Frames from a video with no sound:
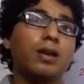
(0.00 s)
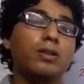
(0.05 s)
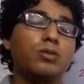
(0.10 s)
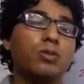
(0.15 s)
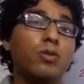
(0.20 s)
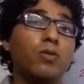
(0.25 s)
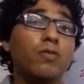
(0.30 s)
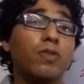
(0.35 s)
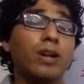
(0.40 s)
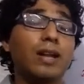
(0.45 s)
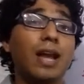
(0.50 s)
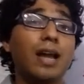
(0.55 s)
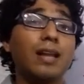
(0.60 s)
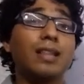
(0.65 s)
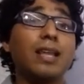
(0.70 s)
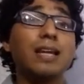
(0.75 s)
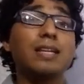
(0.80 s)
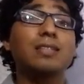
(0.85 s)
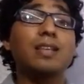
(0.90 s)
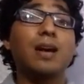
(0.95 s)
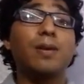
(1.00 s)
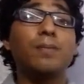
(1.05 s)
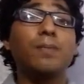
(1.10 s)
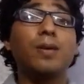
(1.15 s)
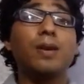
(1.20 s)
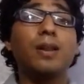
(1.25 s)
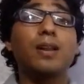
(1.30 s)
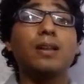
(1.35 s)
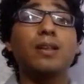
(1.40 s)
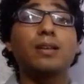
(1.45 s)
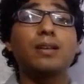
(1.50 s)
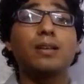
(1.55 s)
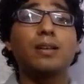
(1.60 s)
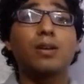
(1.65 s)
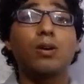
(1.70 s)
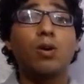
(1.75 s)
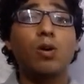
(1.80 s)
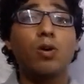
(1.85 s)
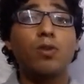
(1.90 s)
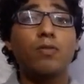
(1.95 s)
So what are the example
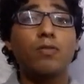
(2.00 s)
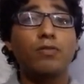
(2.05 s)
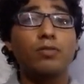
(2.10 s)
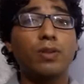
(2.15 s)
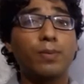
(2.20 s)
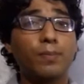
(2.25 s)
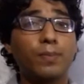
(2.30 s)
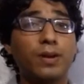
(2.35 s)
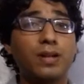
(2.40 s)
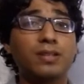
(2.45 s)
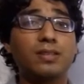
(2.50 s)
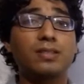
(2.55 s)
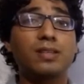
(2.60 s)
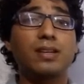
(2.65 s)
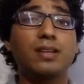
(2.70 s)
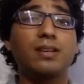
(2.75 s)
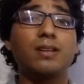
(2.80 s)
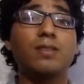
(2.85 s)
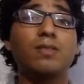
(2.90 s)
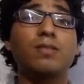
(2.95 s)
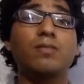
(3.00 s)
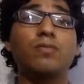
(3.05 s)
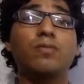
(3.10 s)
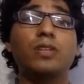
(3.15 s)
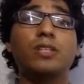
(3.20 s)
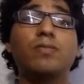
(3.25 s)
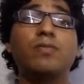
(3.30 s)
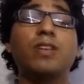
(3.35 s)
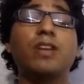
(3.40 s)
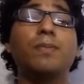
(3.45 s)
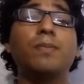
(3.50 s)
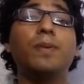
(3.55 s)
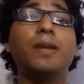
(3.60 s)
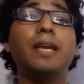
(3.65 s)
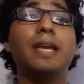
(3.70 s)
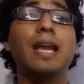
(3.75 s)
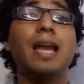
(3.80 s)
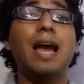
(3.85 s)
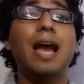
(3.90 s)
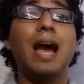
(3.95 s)
of the person which will
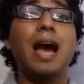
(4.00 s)
be